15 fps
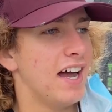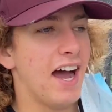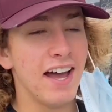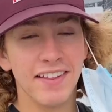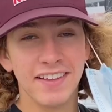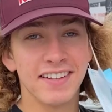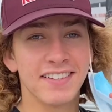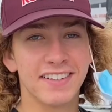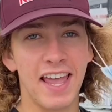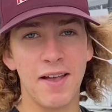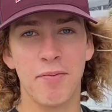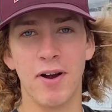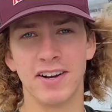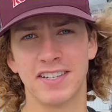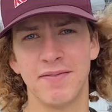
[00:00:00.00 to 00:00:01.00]
I think the
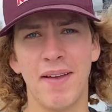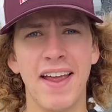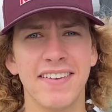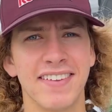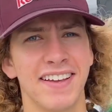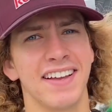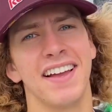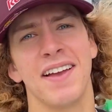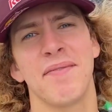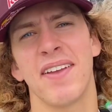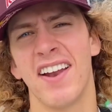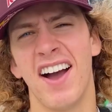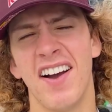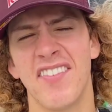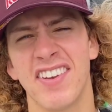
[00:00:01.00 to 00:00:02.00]
skate park's amazing
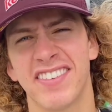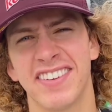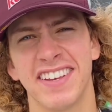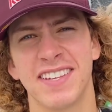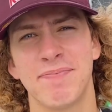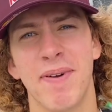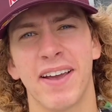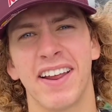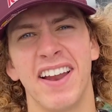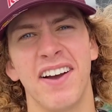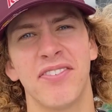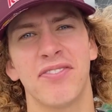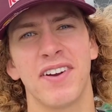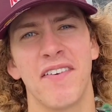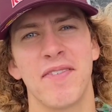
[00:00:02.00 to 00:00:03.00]
mean, obviously it's big
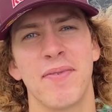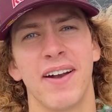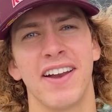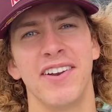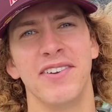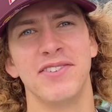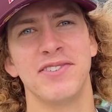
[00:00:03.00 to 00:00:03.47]
enough for everybody to